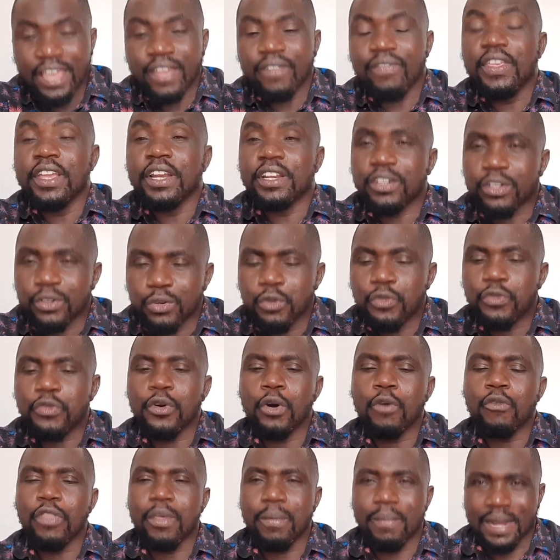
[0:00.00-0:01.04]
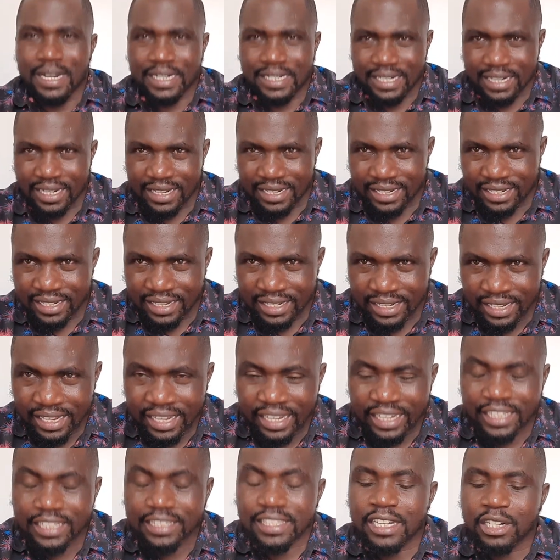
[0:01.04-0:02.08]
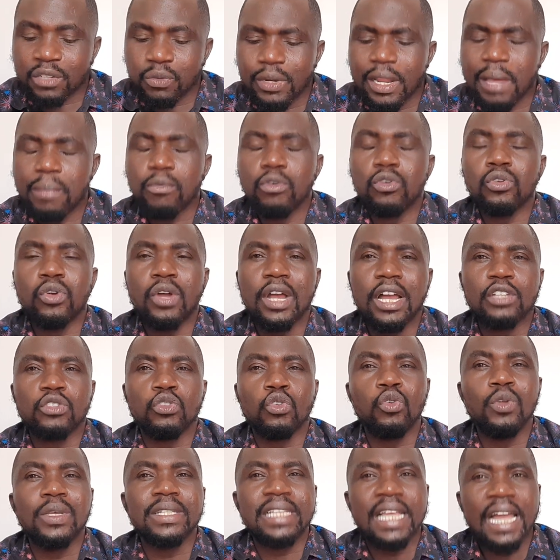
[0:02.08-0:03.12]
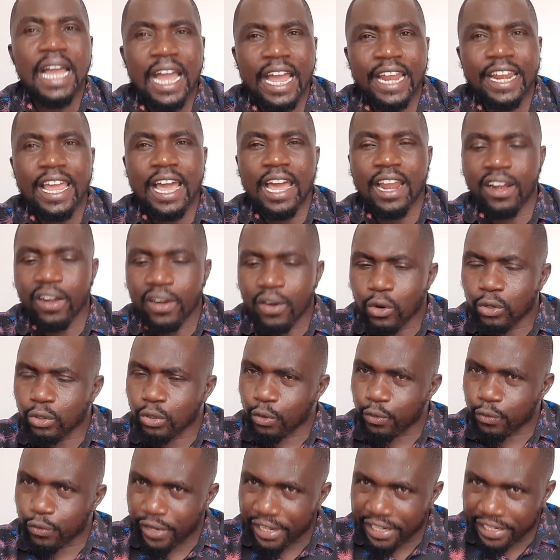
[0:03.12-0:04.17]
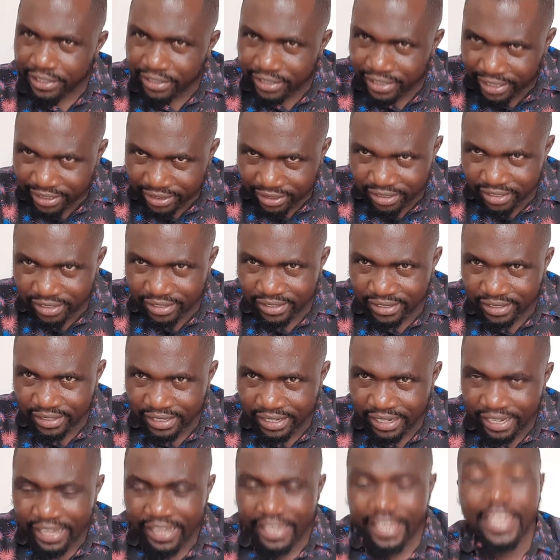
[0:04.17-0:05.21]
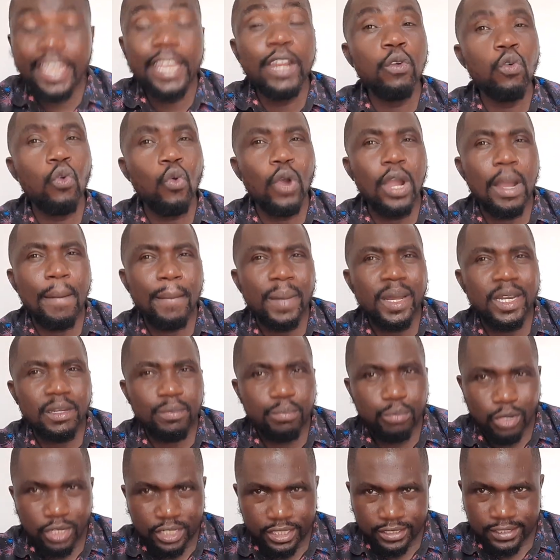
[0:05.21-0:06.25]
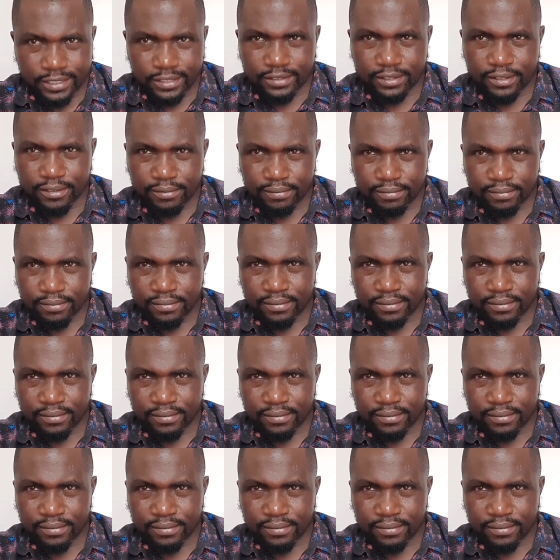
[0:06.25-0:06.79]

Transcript: The truth of the matter is that William Ruto has always had a lot of interest in Ukambani politics.